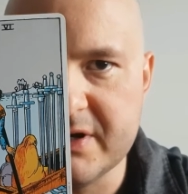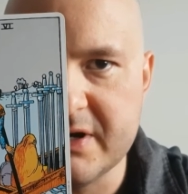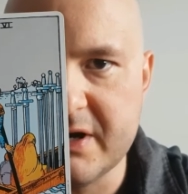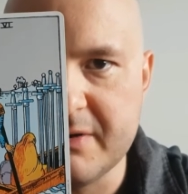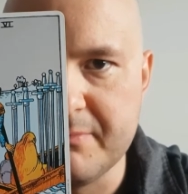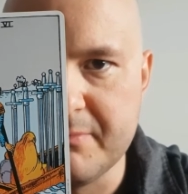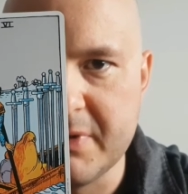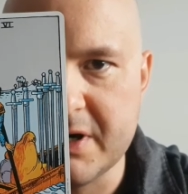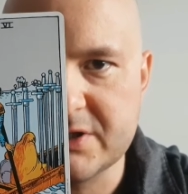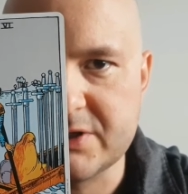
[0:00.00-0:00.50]
be
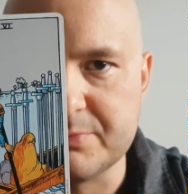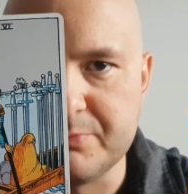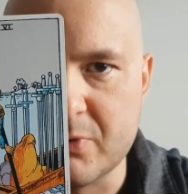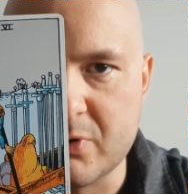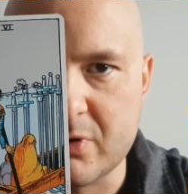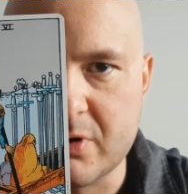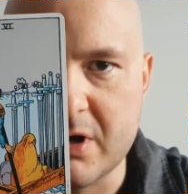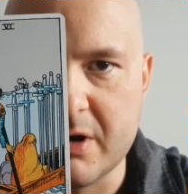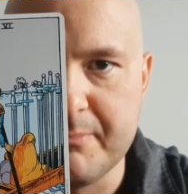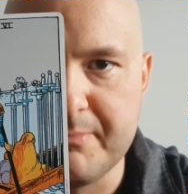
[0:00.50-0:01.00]
uh, much
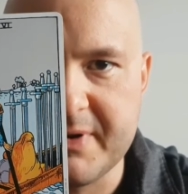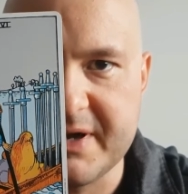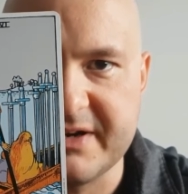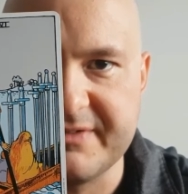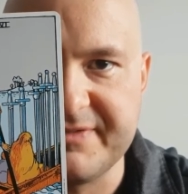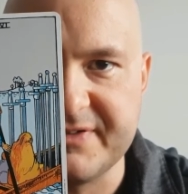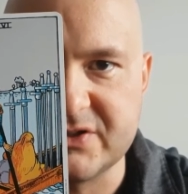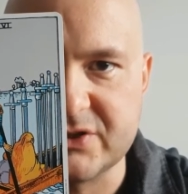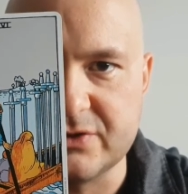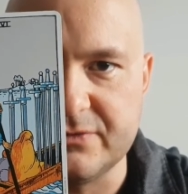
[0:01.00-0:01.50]
more uh,
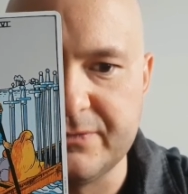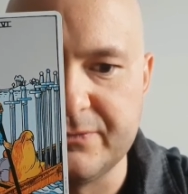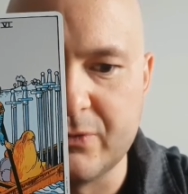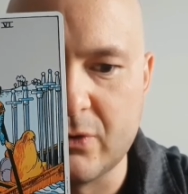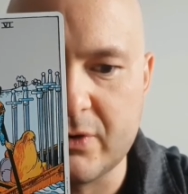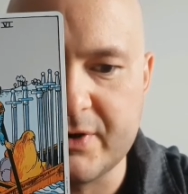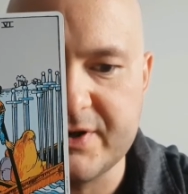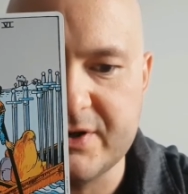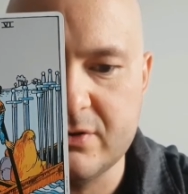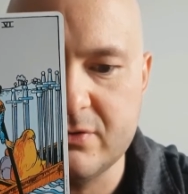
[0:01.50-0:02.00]
beneficial
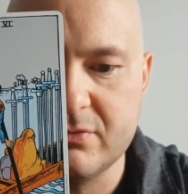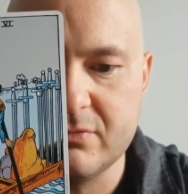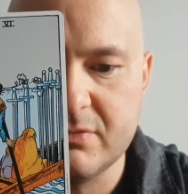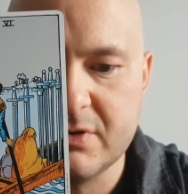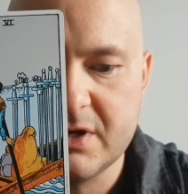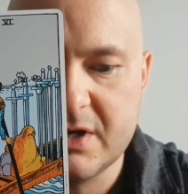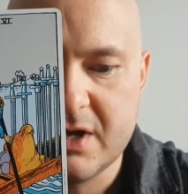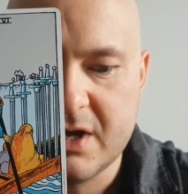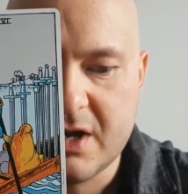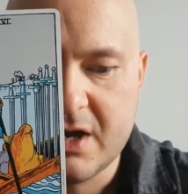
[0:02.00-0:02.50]
for
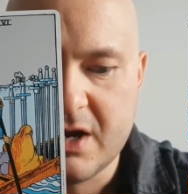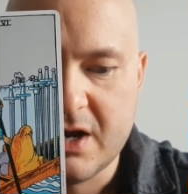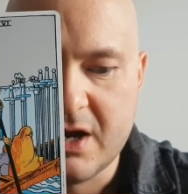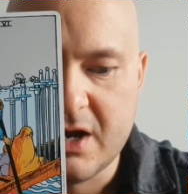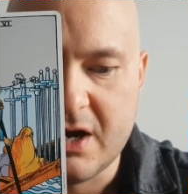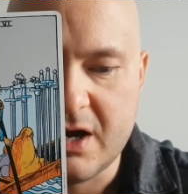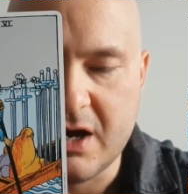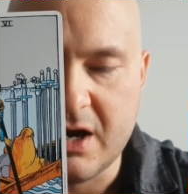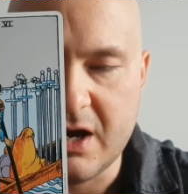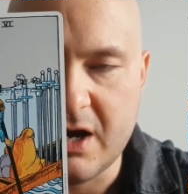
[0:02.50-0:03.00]
you
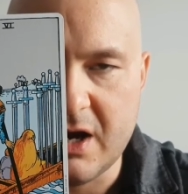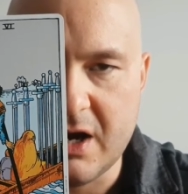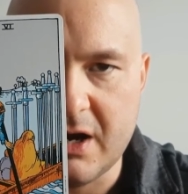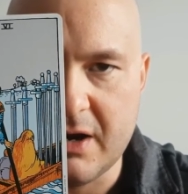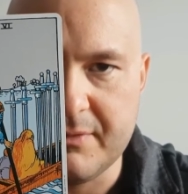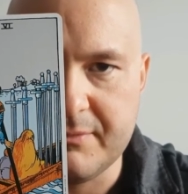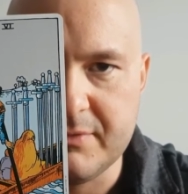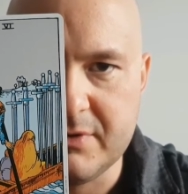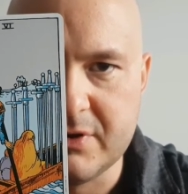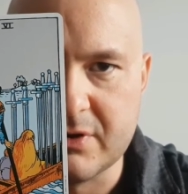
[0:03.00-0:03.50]

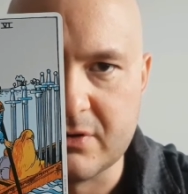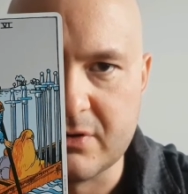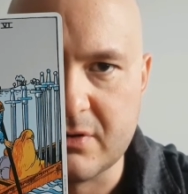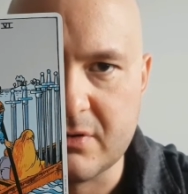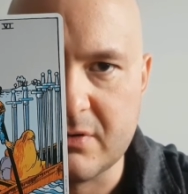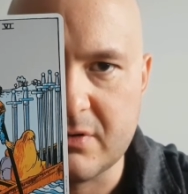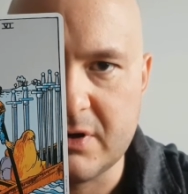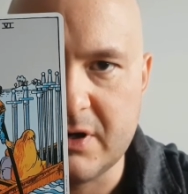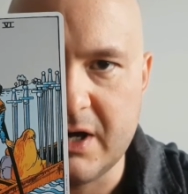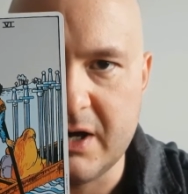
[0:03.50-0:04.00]
um,
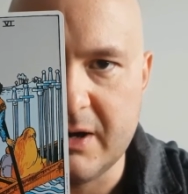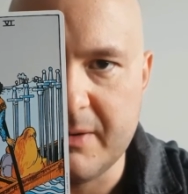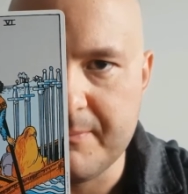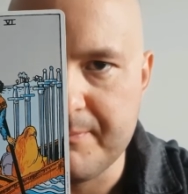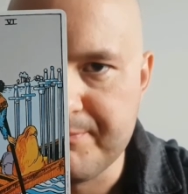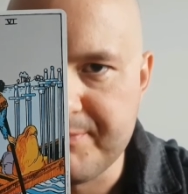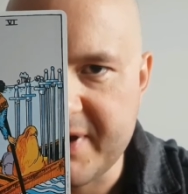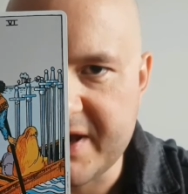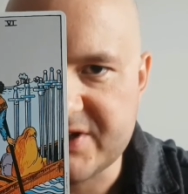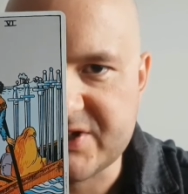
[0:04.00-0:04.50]
you're um,